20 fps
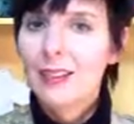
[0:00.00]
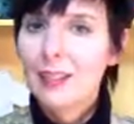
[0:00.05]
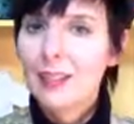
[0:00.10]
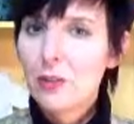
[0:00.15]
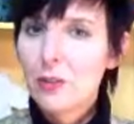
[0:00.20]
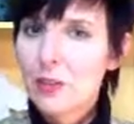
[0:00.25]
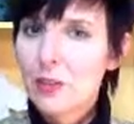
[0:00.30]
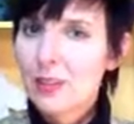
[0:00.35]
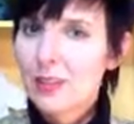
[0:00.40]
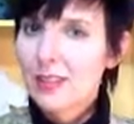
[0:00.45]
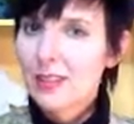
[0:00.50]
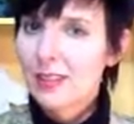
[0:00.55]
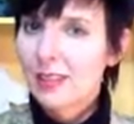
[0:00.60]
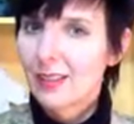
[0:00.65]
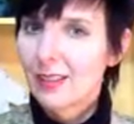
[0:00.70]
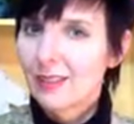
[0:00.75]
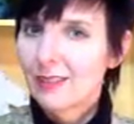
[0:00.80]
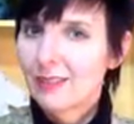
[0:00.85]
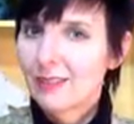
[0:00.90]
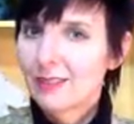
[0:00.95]

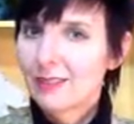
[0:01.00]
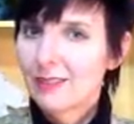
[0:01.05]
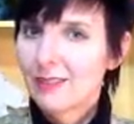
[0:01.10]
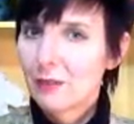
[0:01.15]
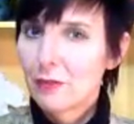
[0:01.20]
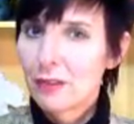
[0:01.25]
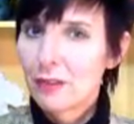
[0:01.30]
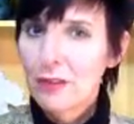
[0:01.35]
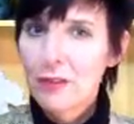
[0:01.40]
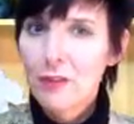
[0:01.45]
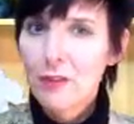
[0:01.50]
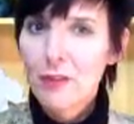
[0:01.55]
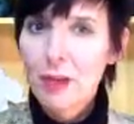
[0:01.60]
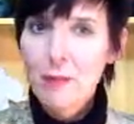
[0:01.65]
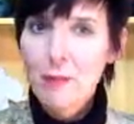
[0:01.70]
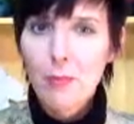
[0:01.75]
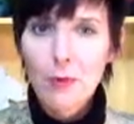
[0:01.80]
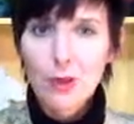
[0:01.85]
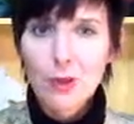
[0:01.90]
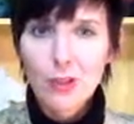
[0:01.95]
Interesting. Feel the
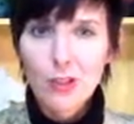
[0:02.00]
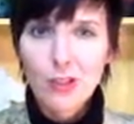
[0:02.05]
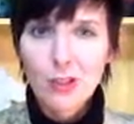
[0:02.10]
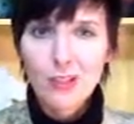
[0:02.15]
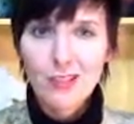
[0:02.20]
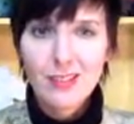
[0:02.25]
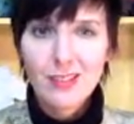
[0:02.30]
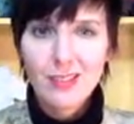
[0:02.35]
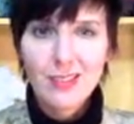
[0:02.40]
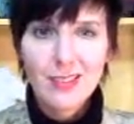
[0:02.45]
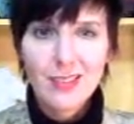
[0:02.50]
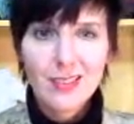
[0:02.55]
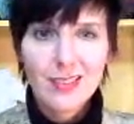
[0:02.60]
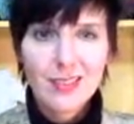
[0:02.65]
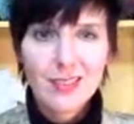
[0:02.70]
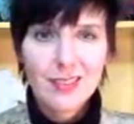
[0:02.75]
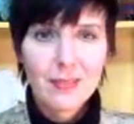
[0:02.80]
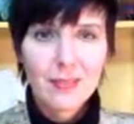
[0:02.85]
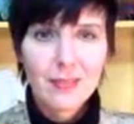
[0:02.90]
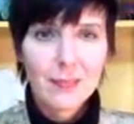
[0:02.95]

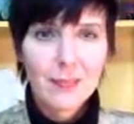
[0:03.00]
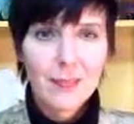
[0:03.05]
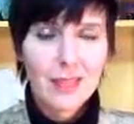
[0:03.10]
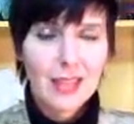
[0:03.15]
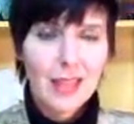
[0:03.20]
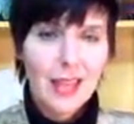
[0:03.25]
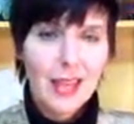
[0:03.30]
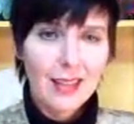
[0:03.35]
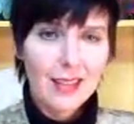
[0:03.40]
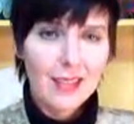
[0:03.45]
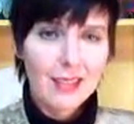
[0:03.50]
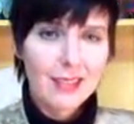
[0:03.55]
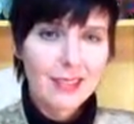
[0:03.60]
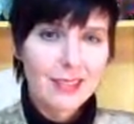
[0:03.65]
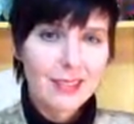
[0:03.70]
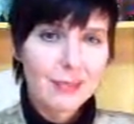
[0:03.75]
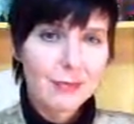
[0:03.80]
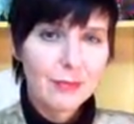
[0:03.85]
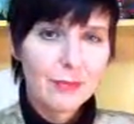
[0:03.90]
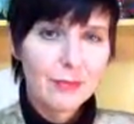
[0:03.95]
vibrations? Yes.